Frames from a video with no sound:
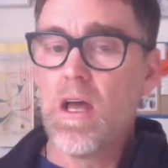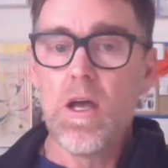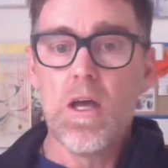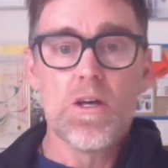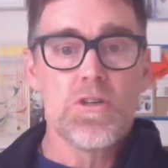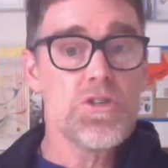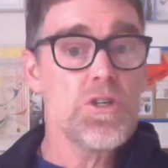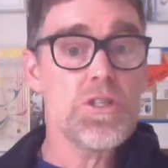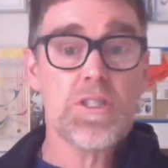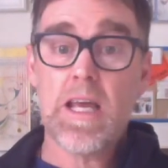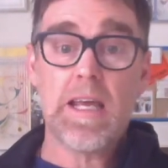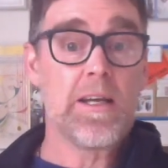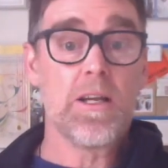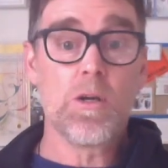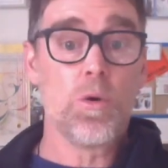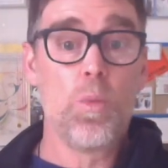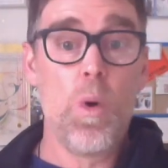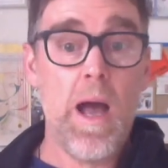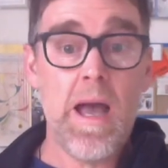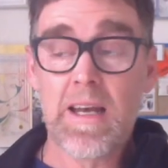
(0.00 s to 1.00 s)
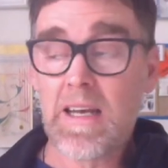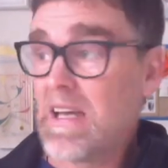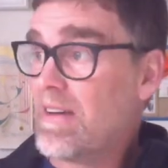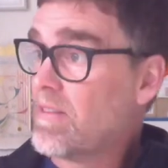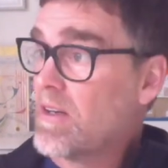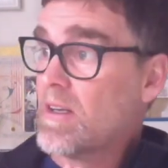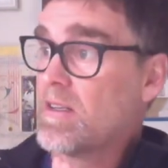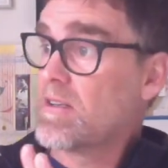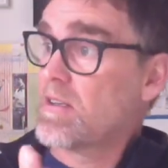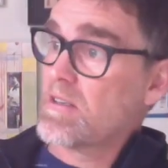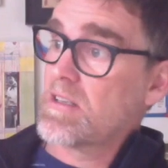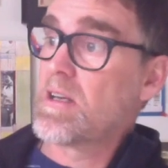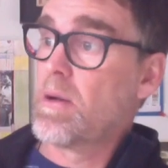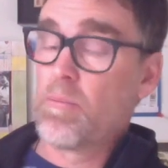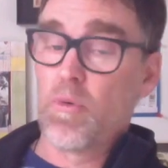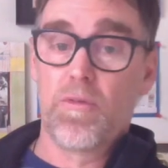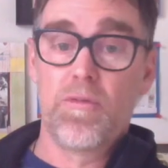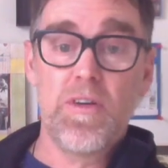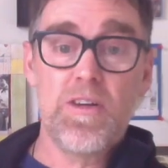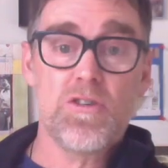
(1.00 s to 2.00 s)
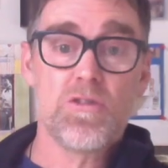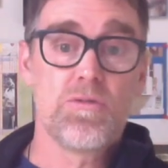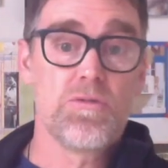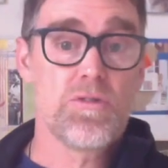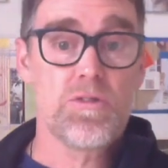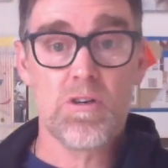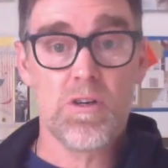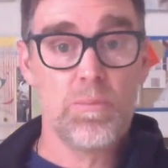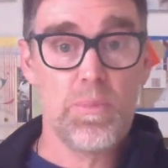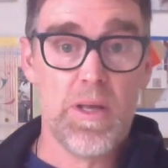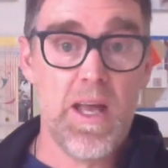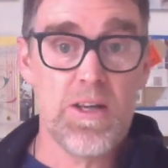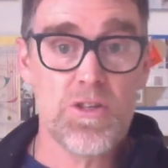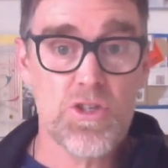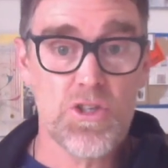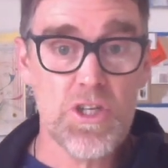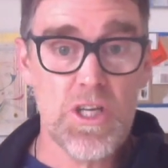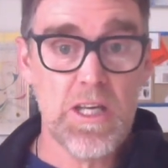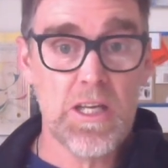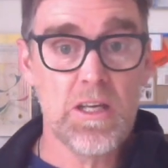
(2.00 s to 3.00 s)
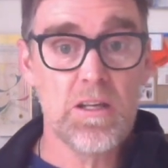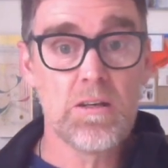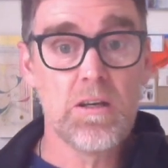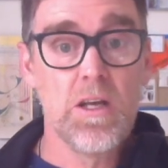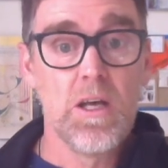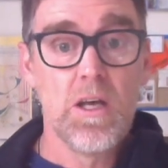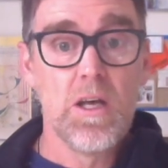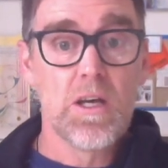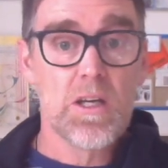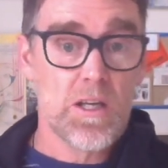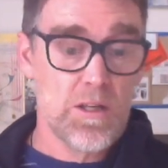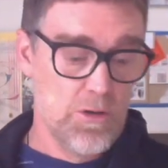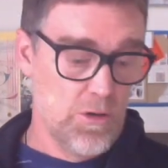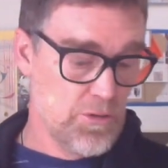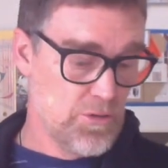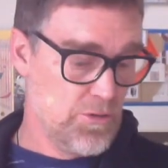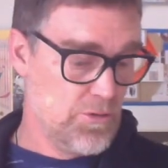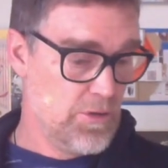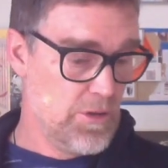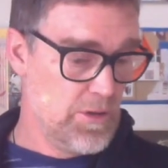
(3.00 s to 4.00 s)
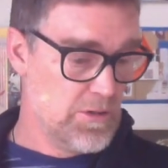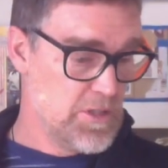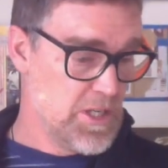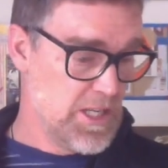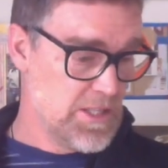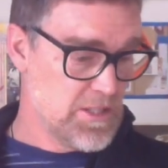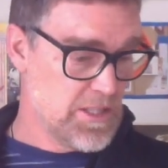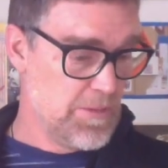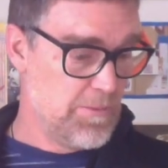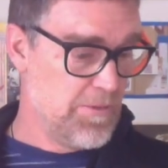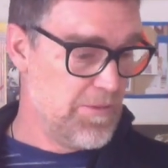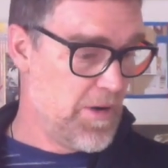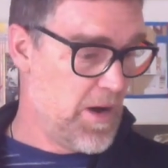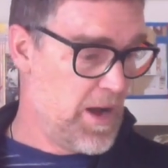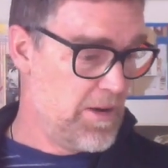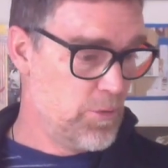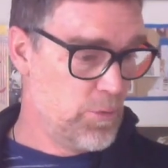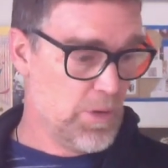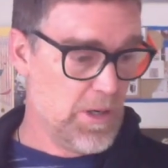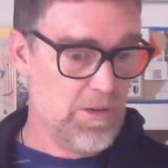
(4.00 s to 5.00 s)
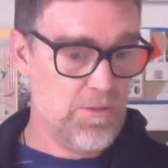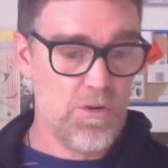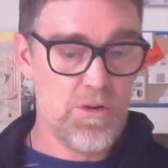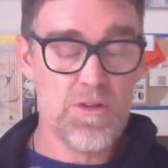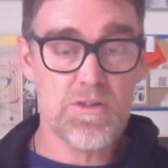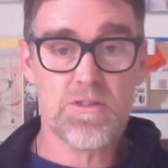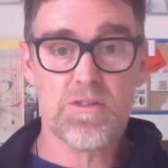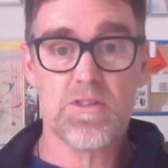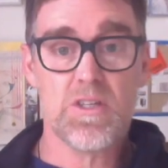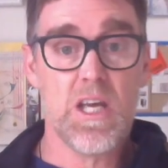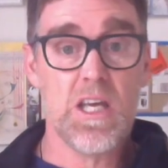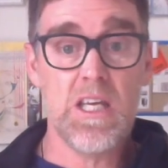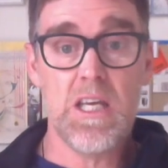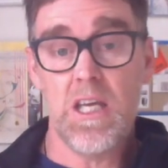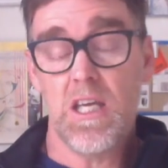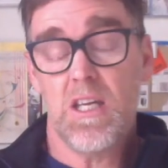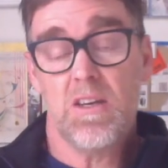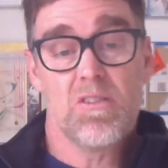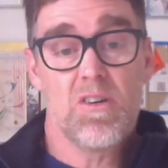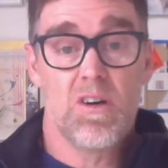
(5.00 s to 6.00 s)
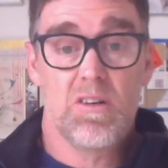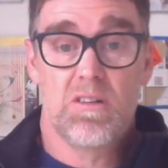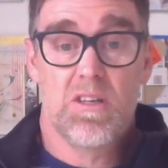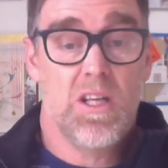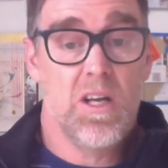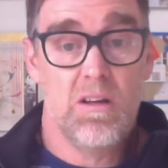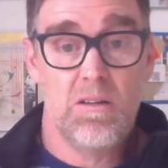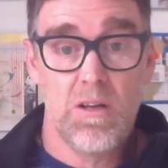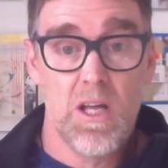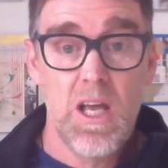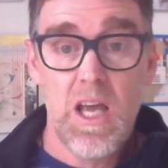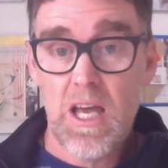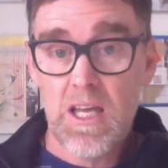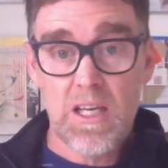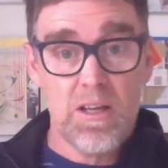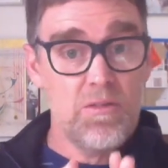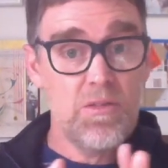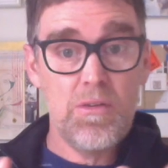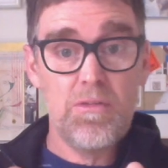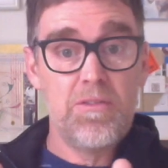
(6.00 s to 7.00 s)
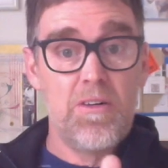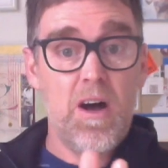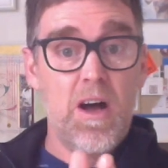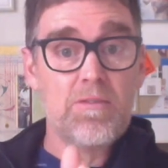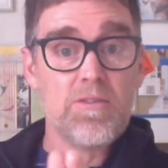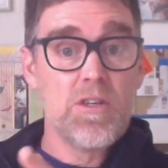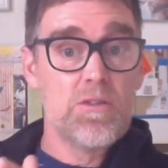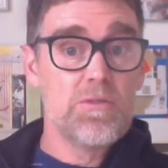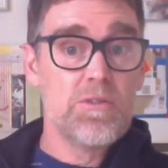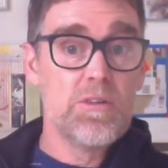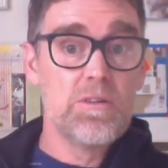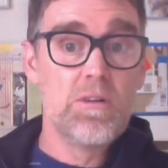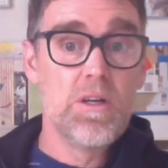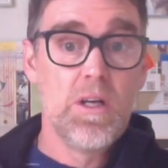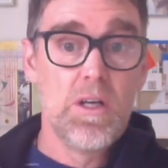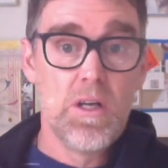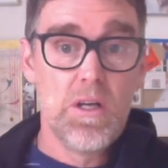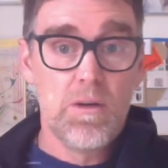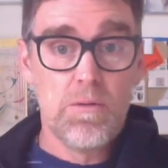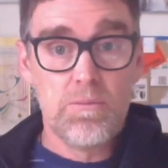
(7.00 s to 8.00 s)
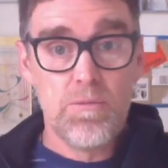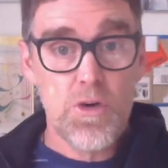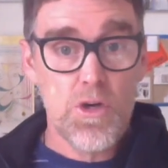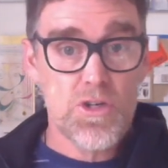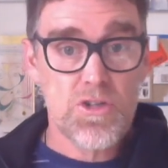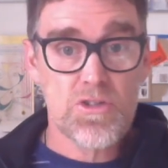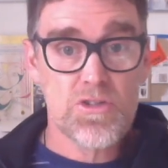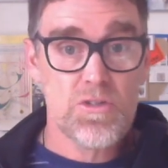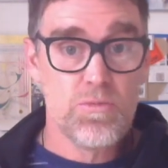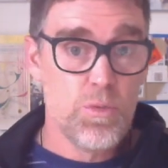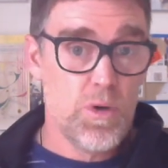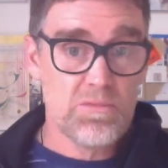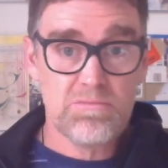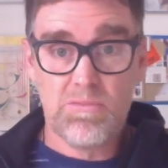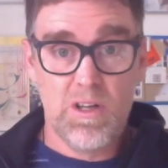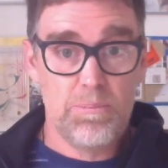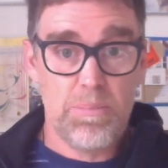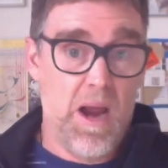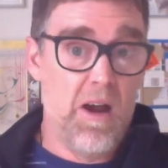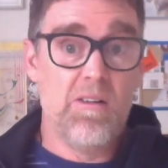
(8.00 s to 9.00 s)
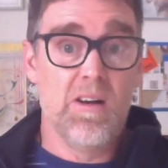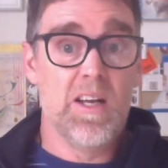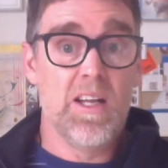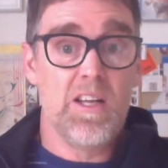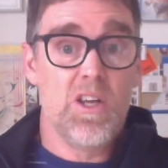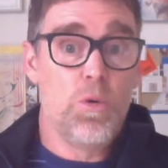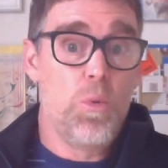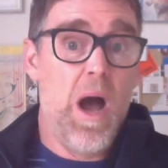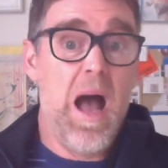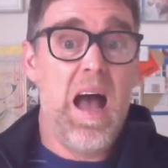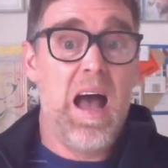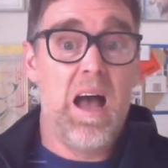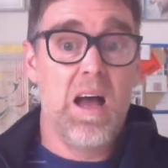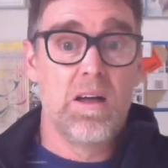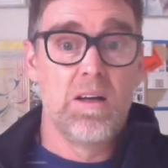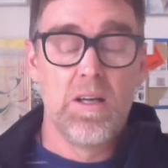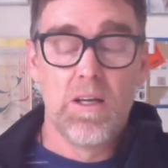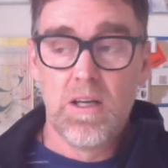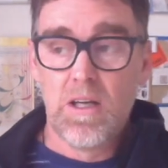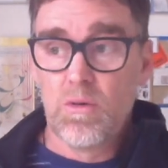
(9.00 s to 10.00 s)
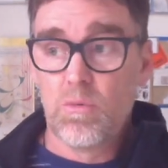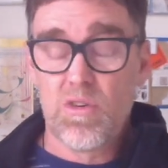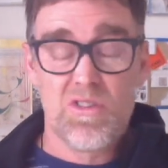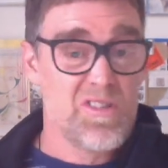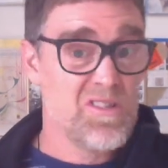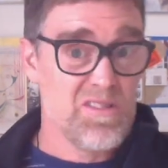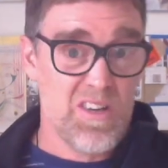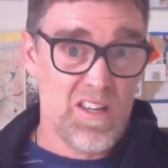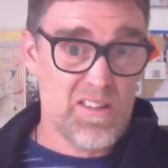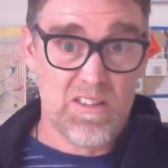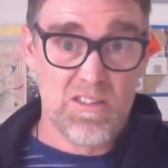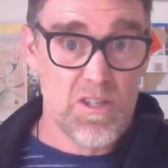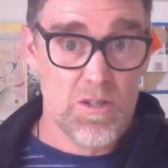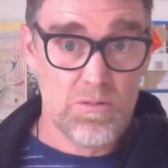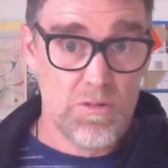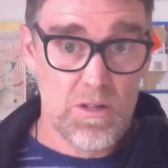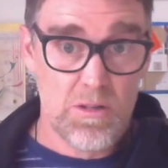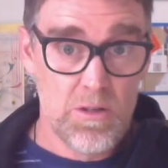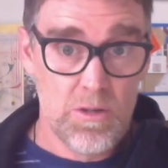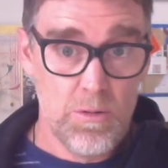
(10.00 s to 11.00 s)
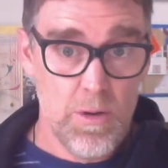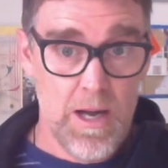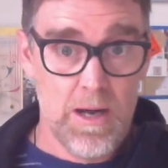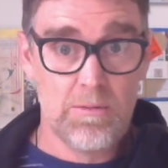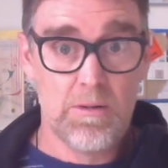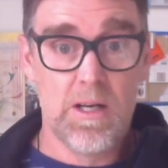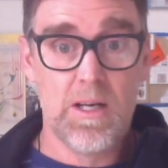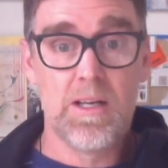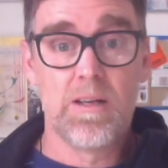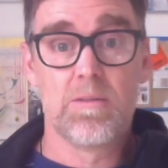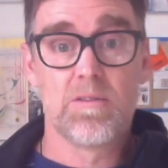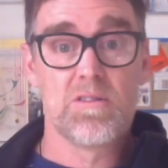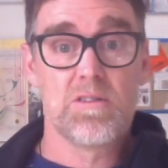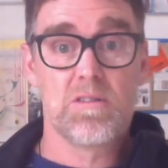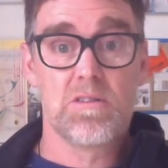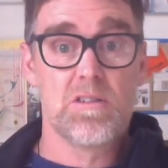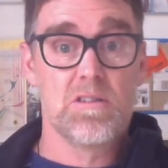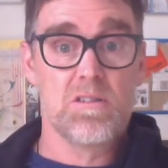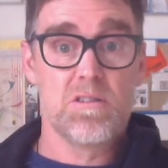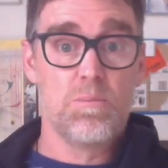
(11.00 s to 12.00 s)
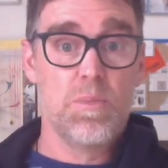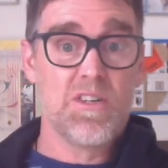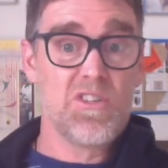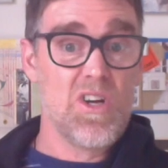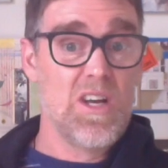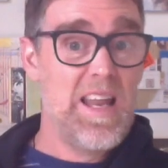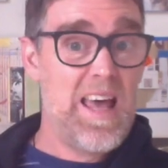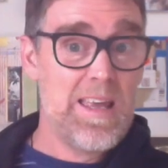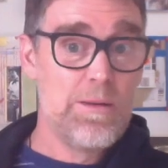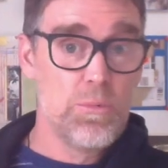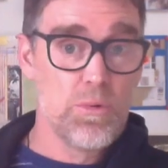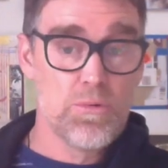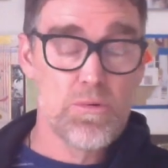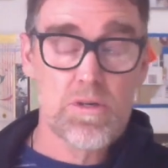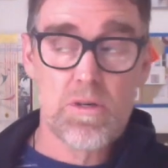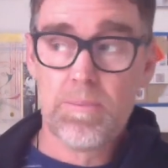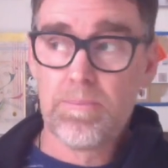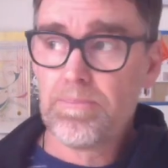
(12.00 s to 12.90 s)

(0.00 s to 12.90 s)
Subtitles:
It's just taken it away and given it to some professional who's got a PhD and can look through the DSM-5 or whatever it is and say, yeah, you've got, and give you 5 different versions of what apparently you are, which has nothing to do with who you are, really. It's just a bunch of labels,